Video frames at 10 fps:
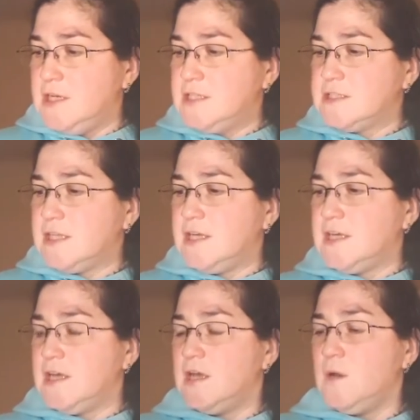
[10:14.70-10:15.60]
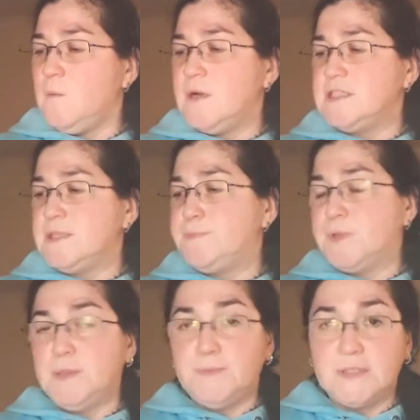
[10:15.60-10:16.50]
is like, what is the
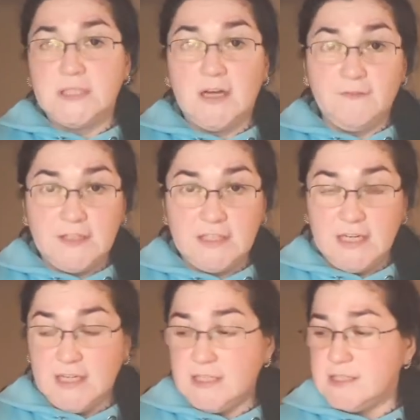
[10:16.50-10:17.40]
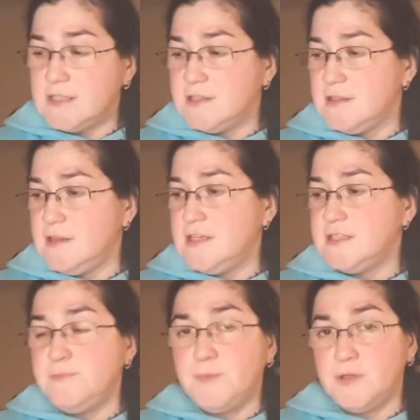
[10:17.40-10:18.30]
purpose of the test? Things
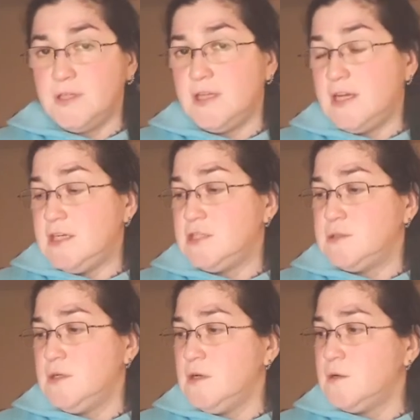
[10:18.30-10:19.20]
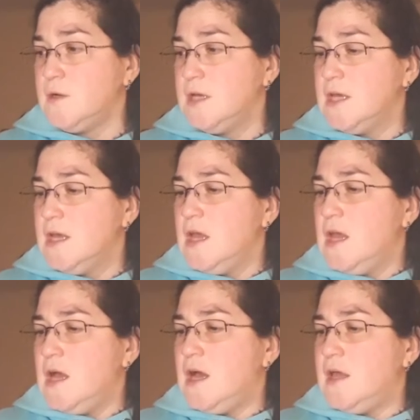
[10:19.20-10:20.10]
important that I need to know.
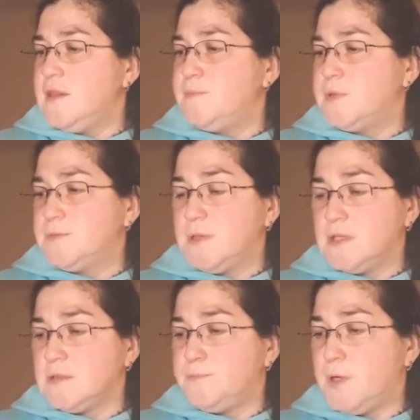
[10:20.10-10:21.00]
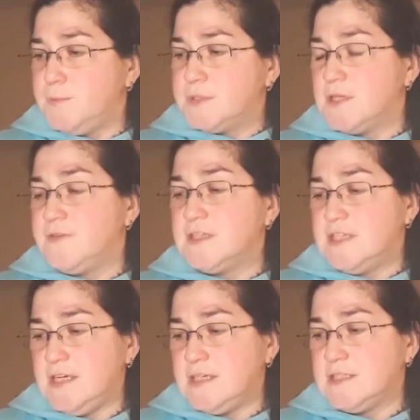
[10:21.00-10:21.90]
The purpose of the
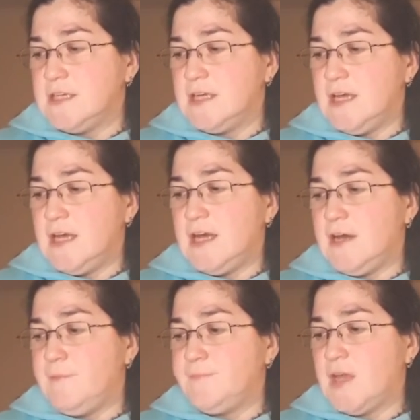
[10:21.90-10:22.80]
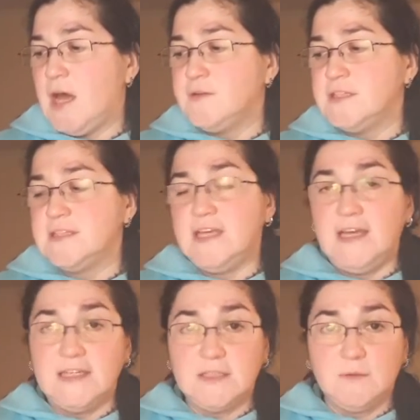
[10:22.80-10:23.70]
test, how the
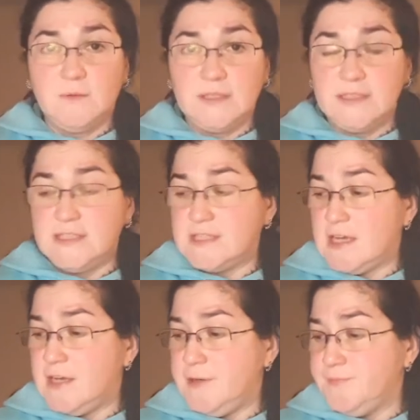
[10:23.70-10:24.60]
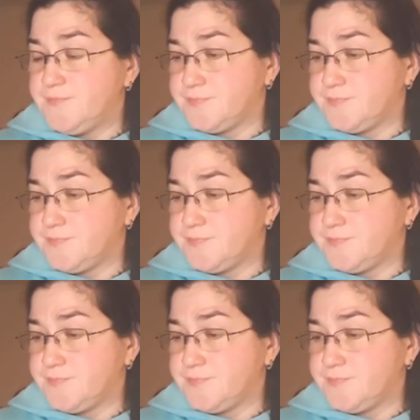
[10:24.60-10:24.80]
test was designed,